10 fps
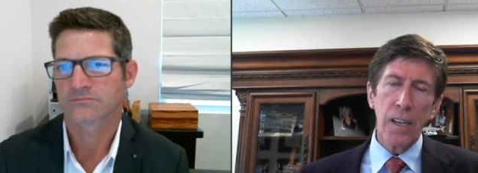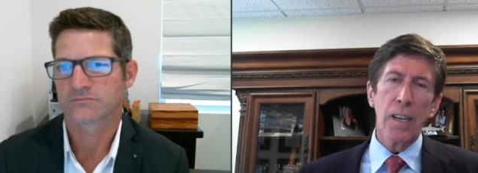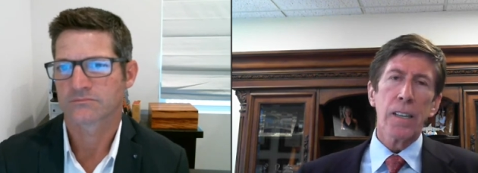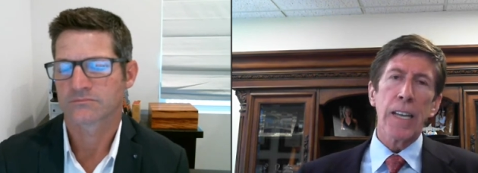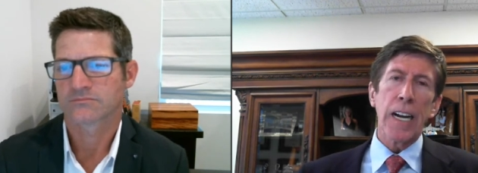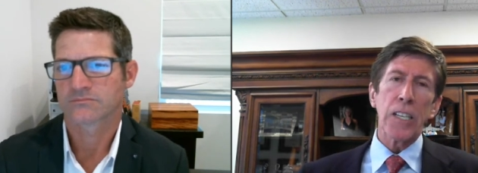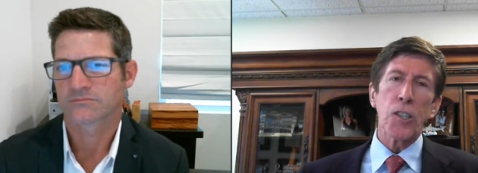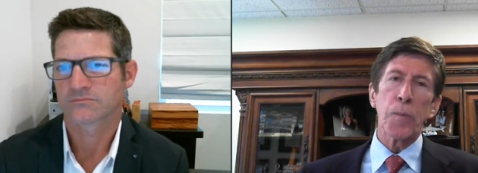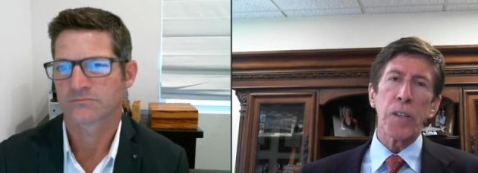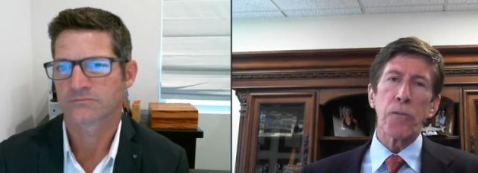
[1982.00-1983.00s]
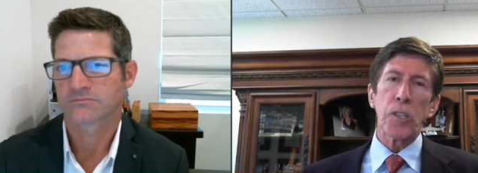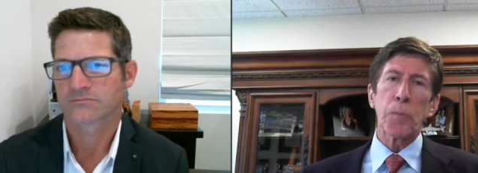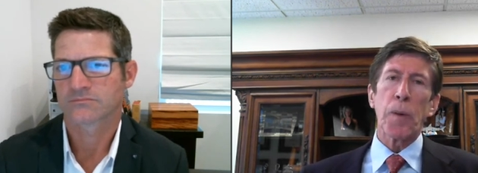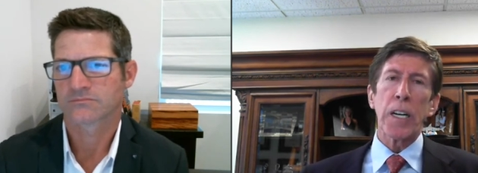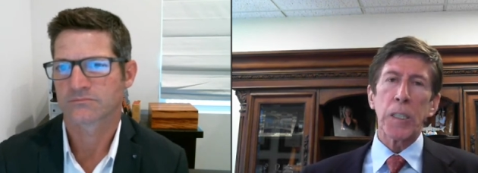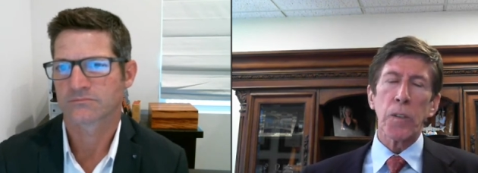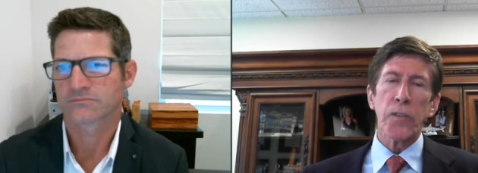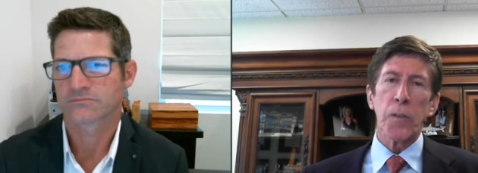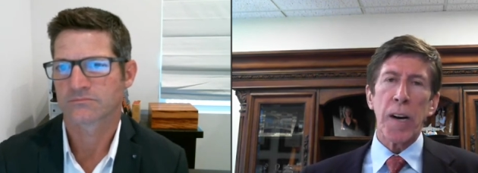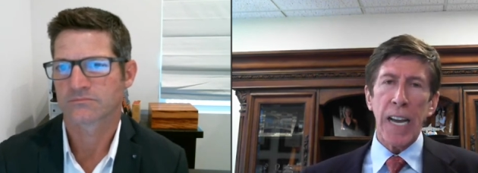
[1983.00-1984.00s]
Speaker 1: that I should be responsible for
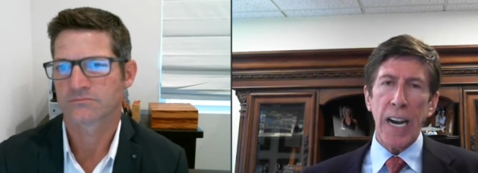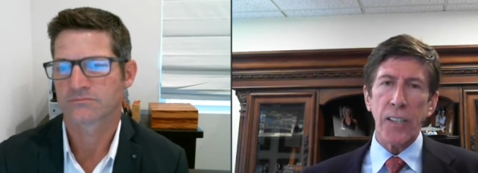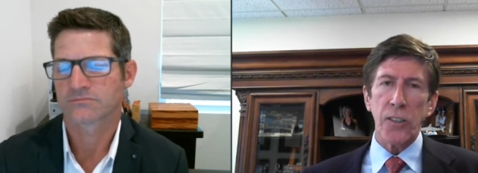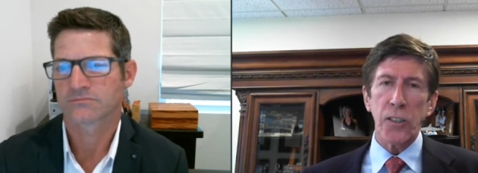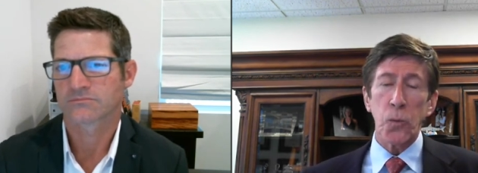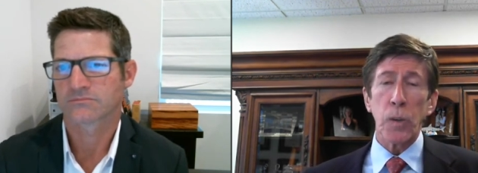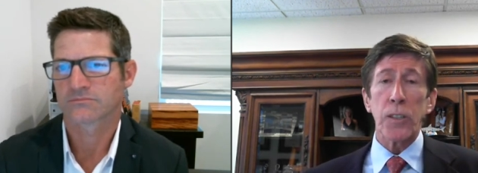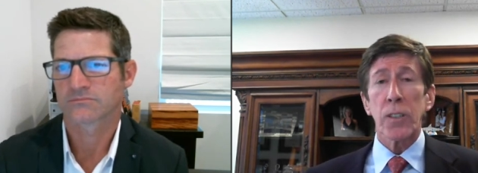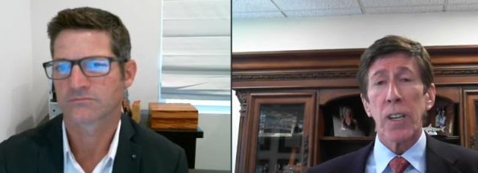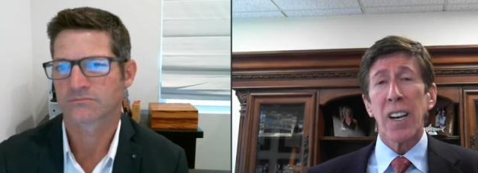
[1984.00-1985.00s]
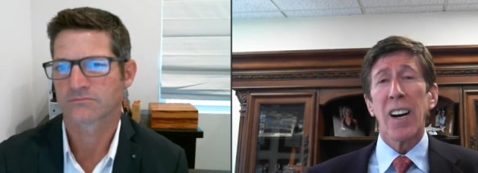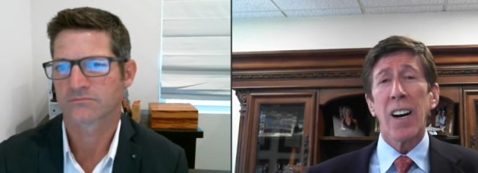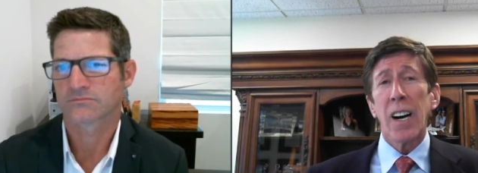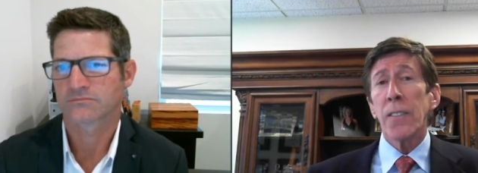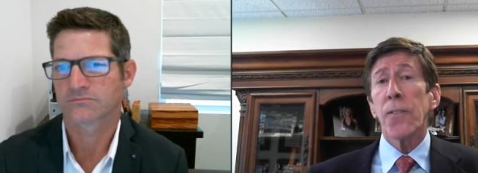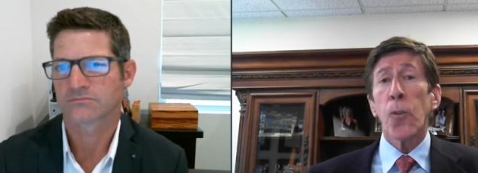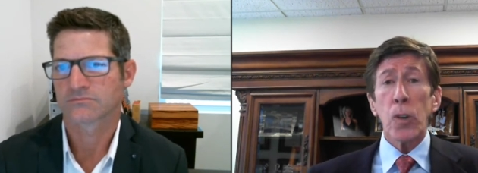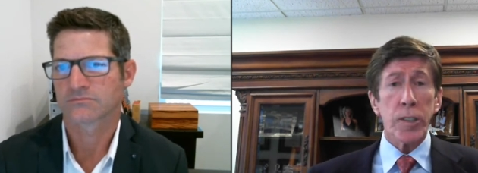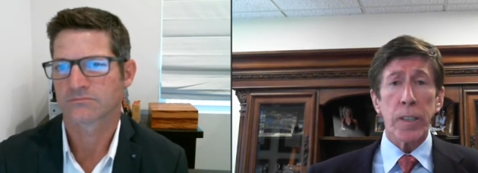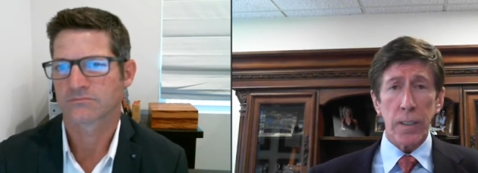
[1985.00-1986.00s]
my actions, which
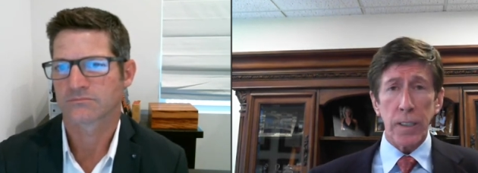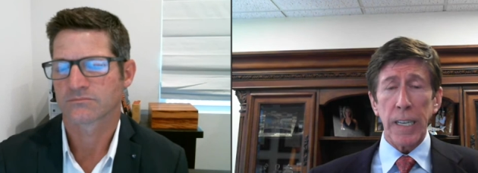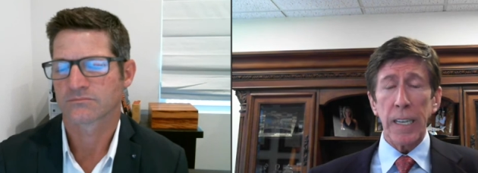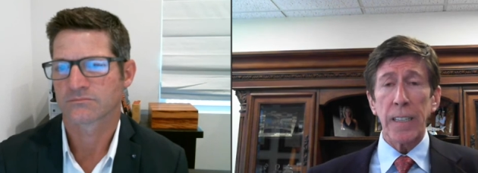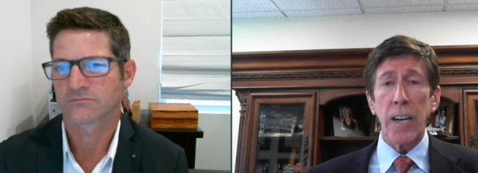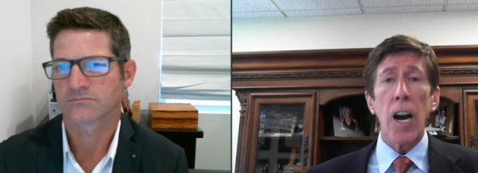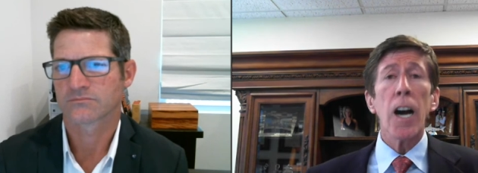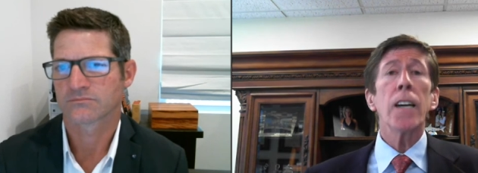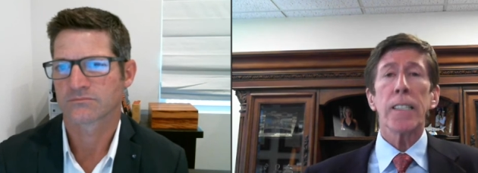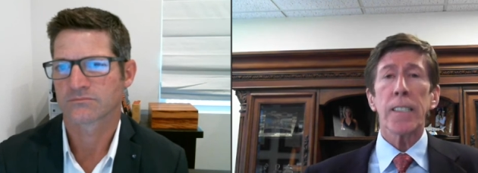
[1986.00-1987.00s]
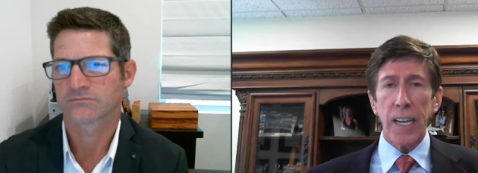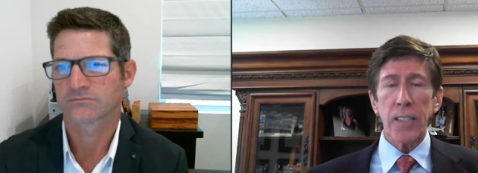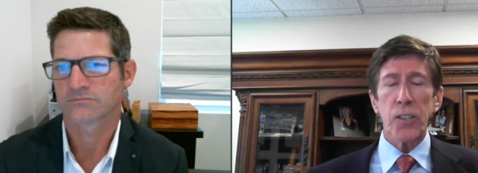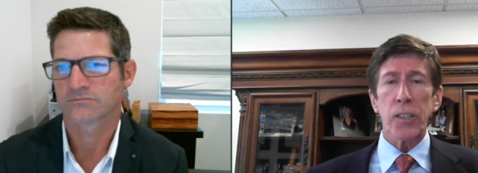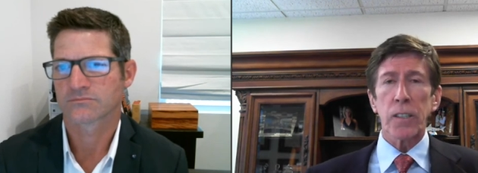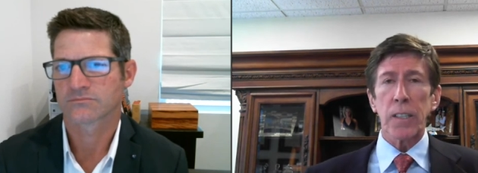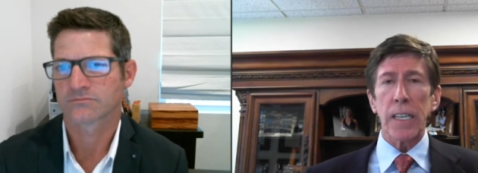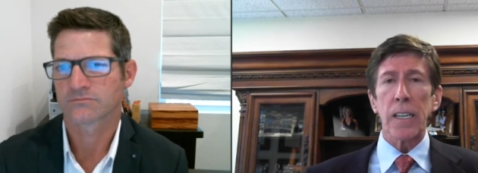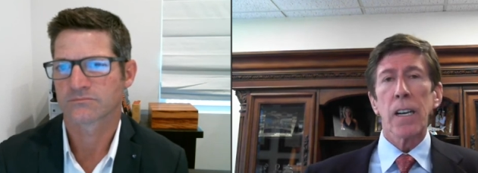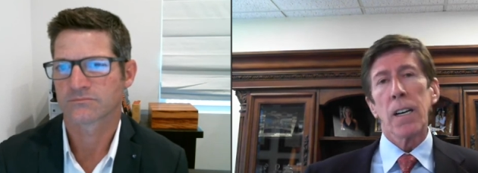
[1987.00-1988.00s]
unfortunately and unintentionally
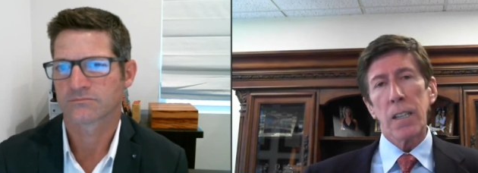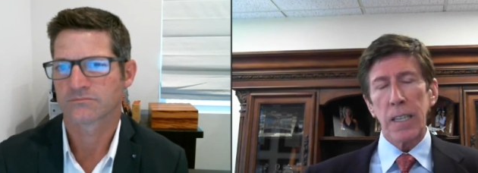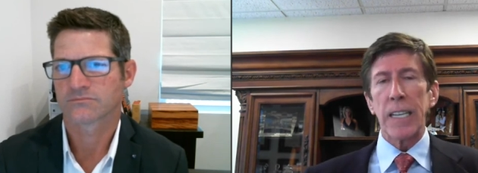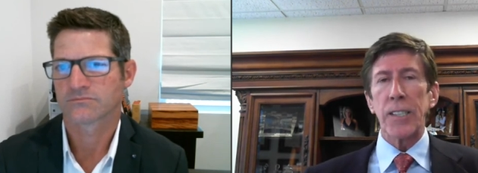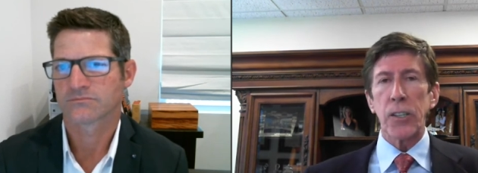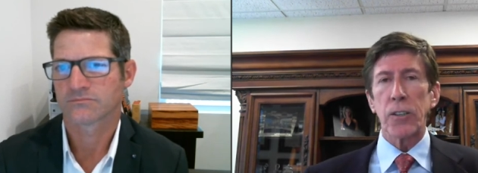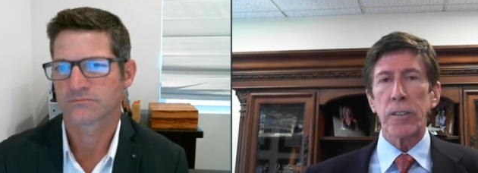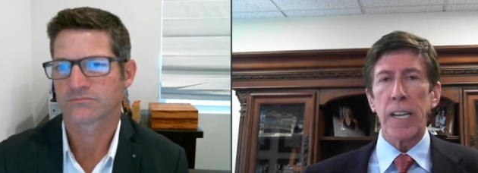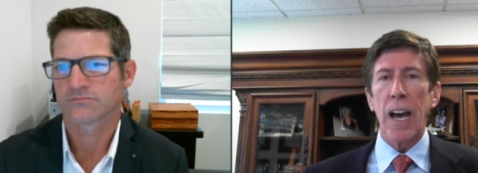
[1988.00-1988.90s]
led to your death.